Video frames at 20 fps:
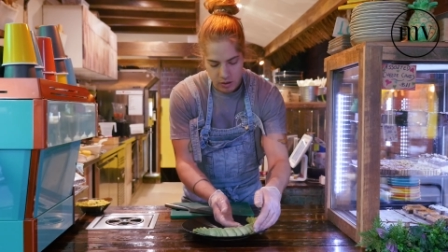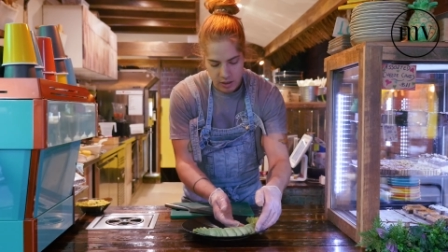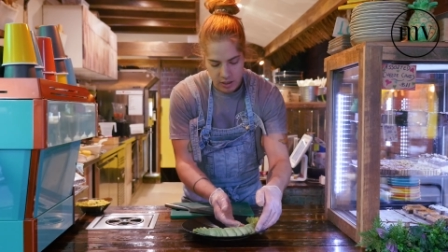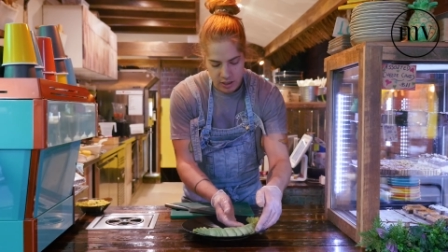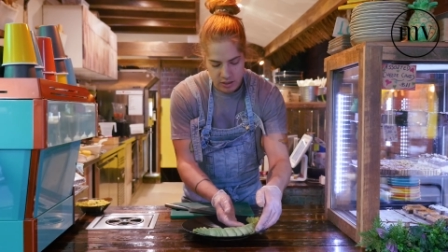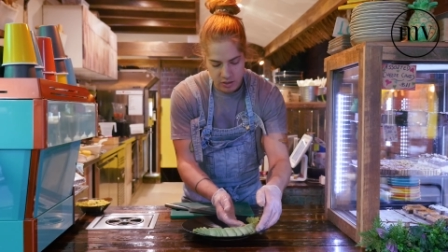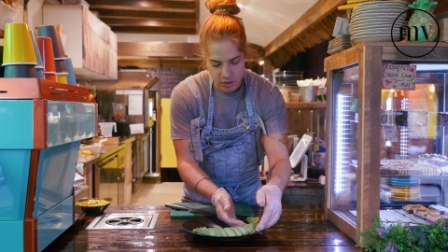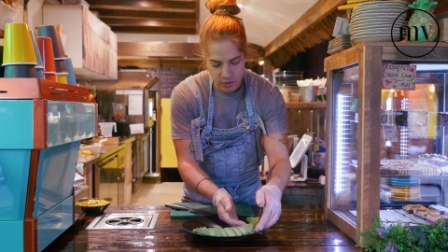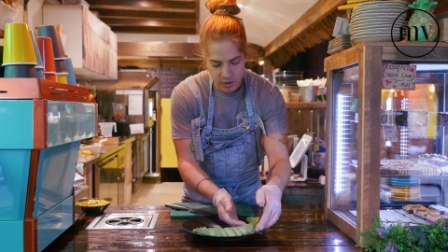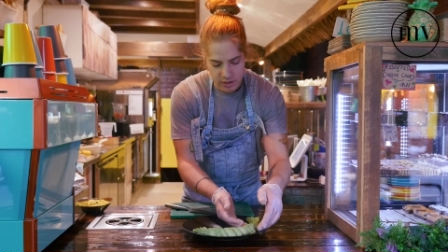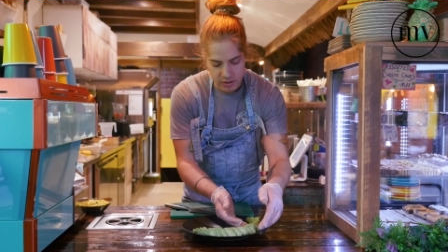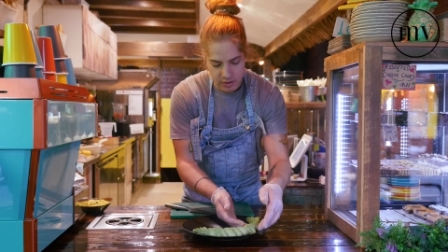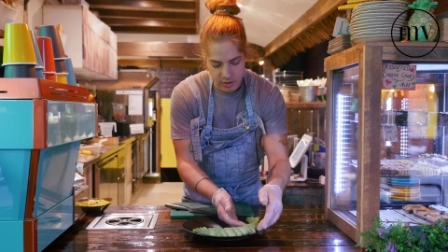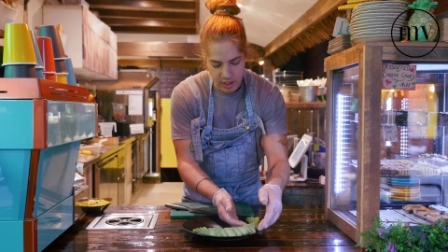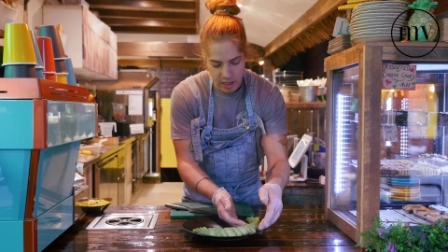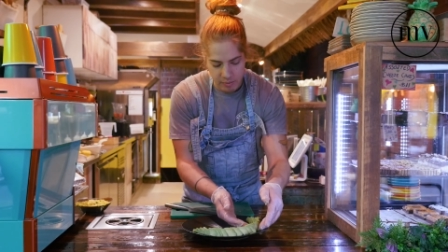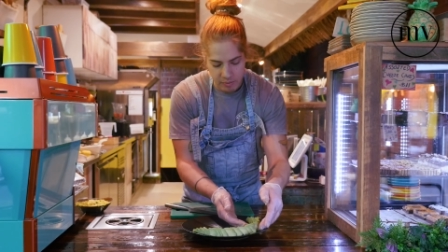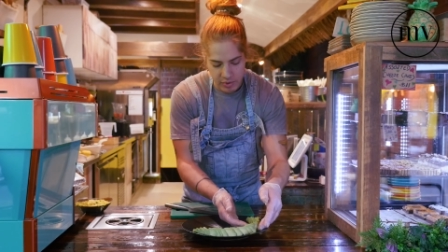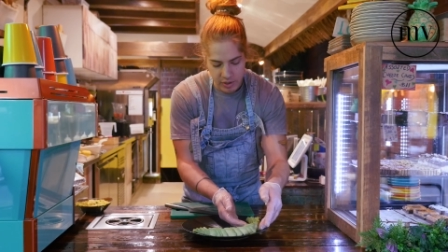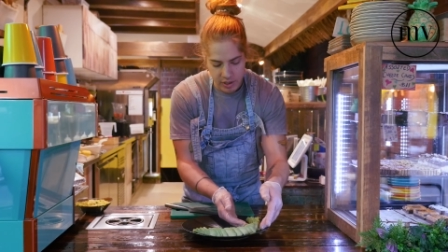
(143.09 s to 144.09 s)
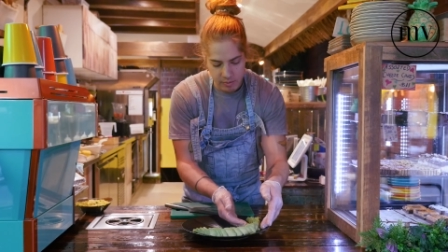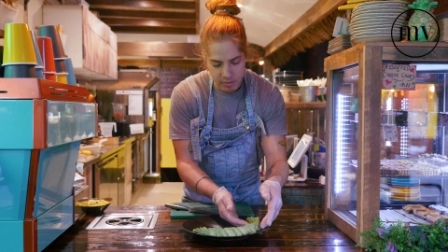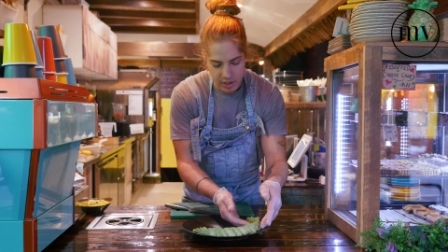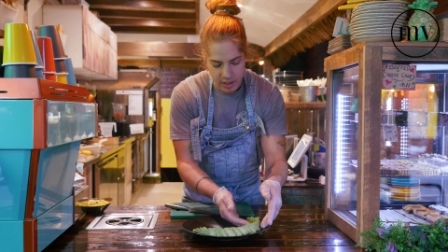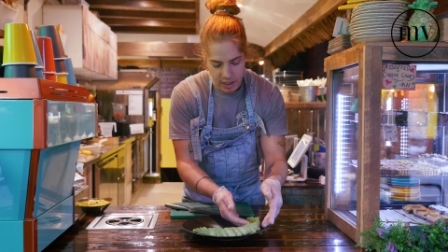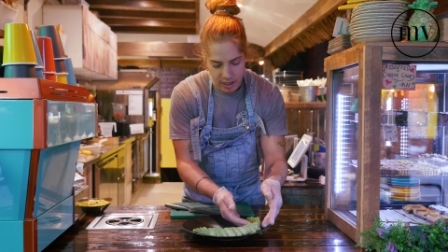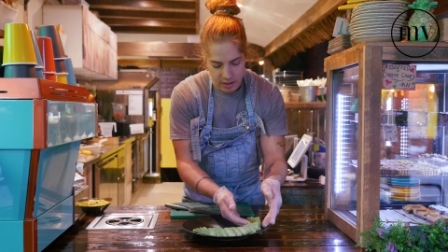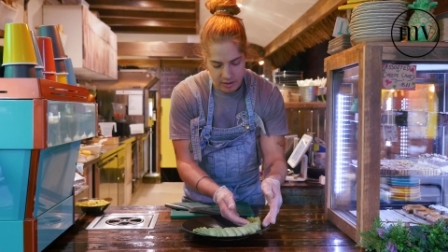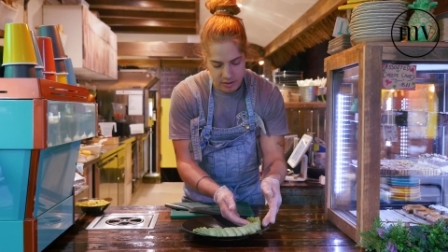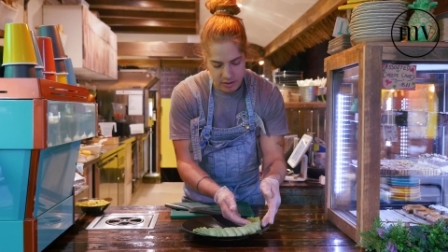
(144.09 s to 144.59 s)
Doesn't always look that pretty, but
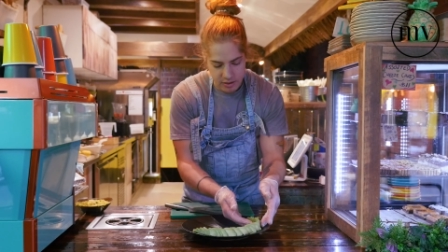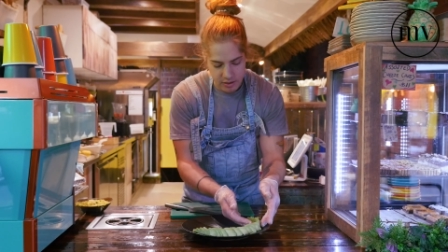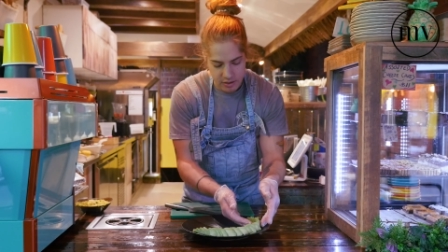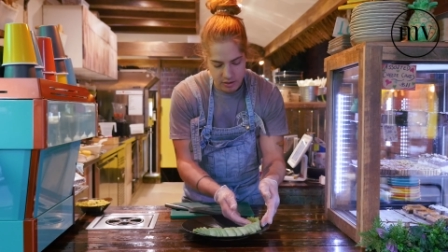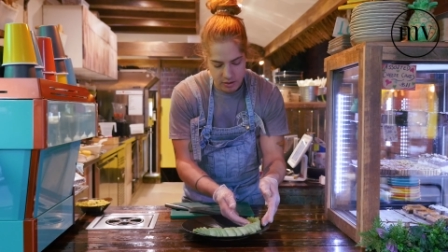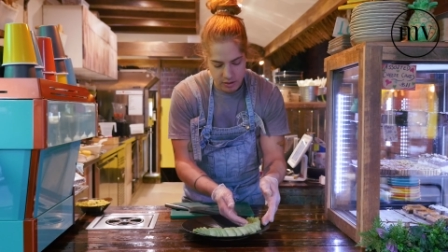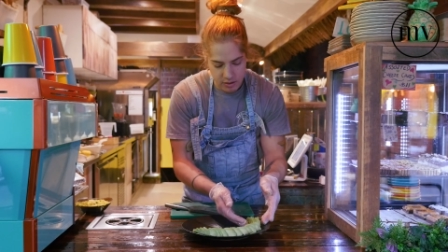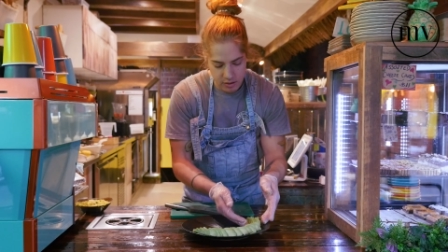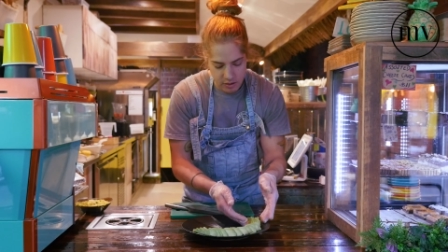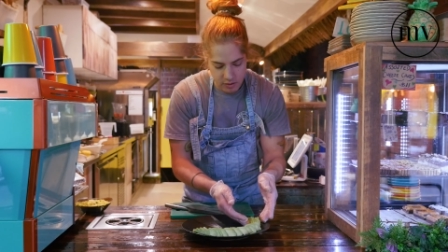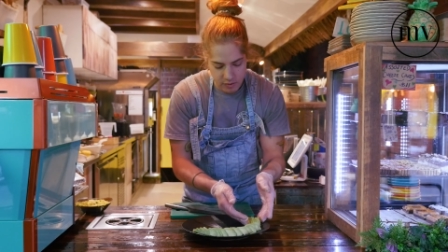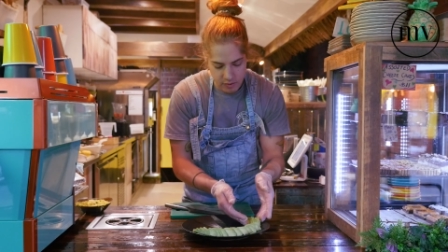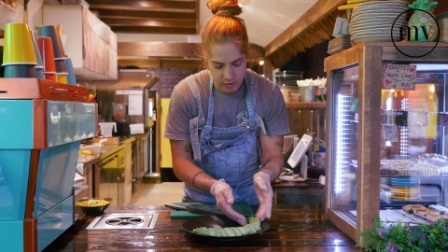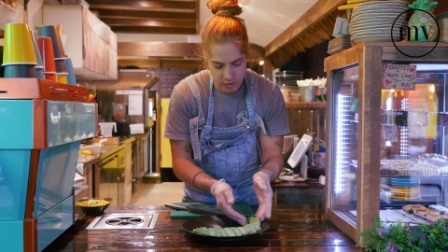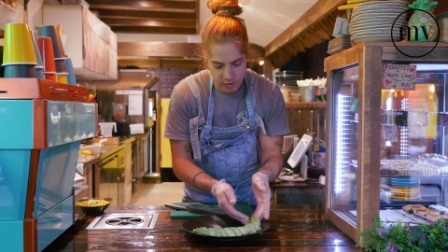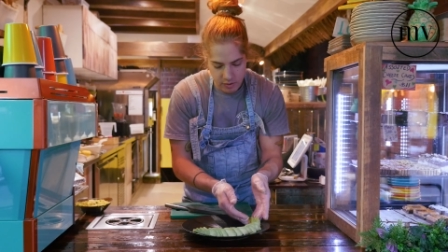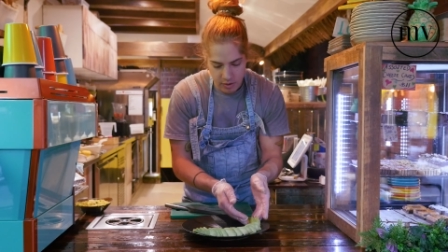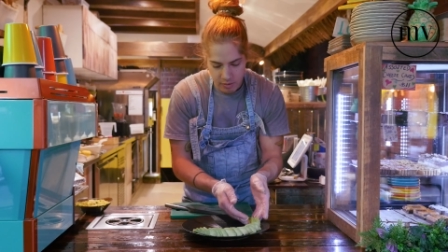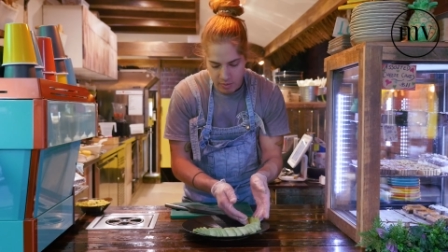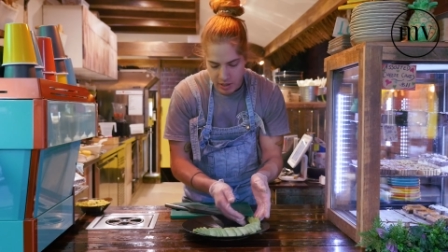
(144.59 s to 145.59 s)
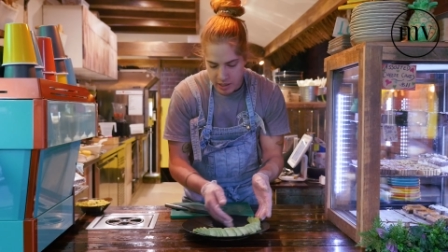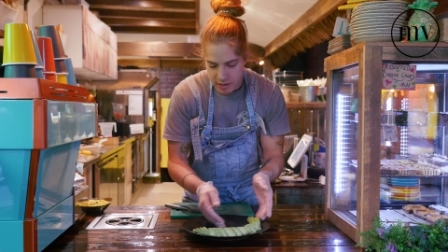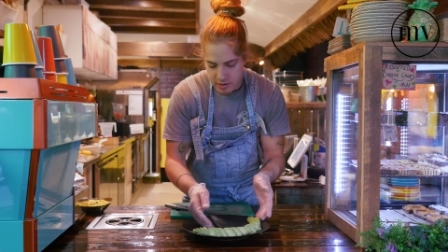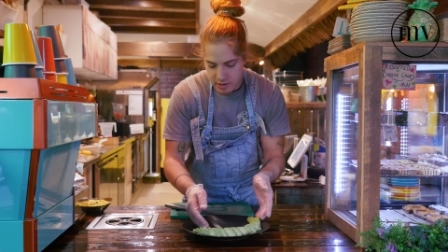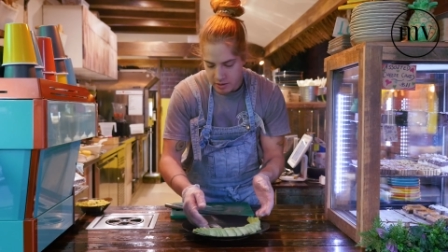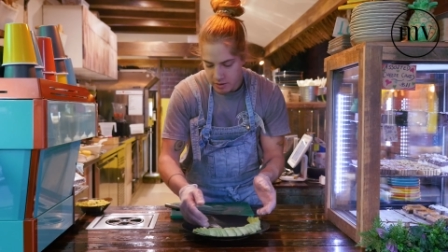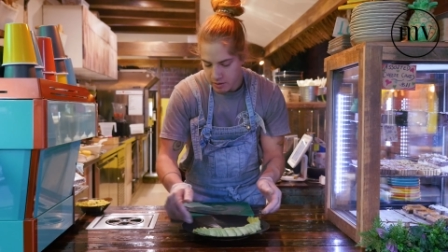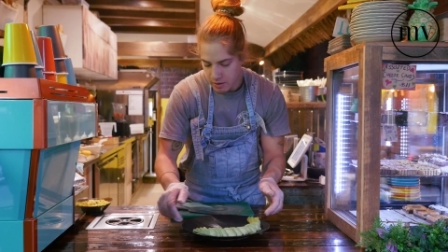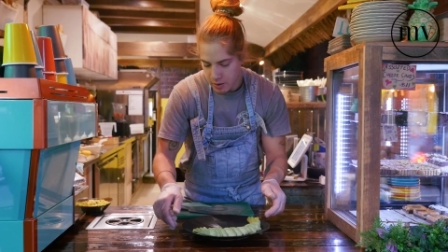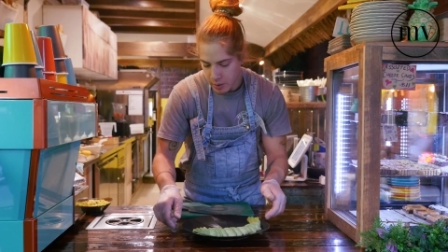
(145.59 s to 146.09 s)
that's
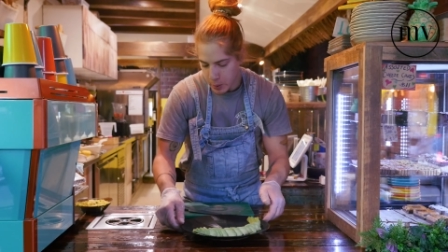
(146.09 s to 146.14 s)
amazing.